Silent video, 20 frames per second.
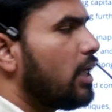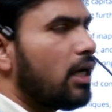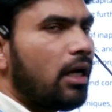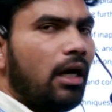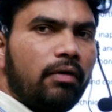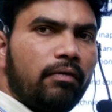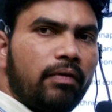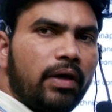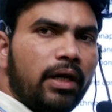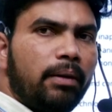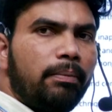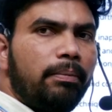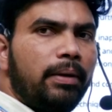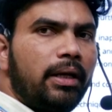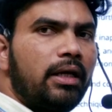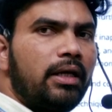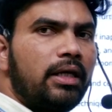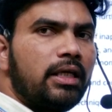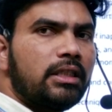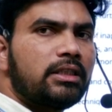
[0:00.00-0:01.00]
there are very
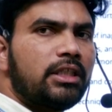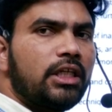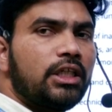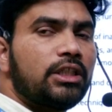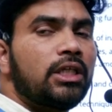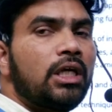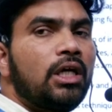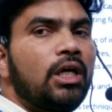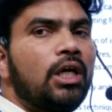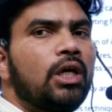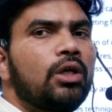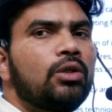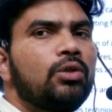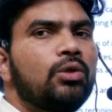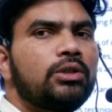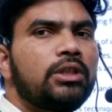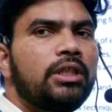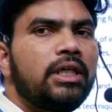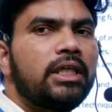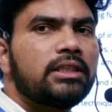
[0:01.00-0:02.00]
big industries,
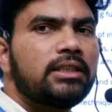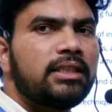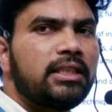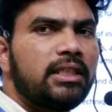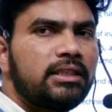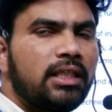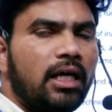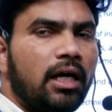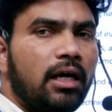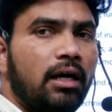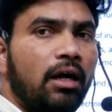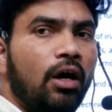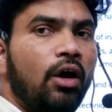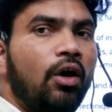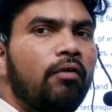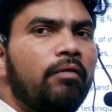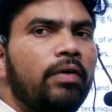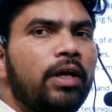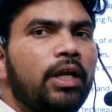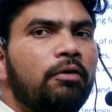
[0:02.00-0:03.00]
those industries are
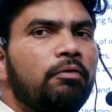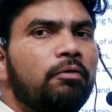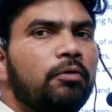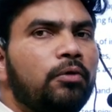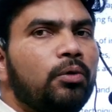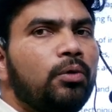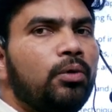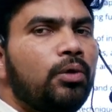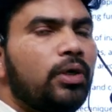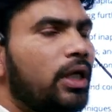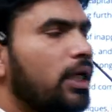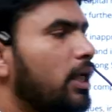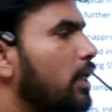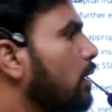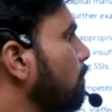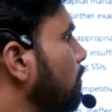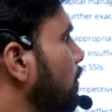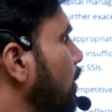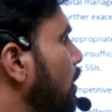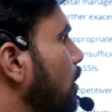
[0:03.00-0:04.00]
very few in
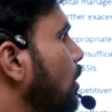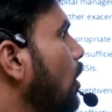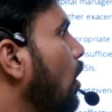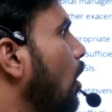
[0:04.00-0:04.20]
number.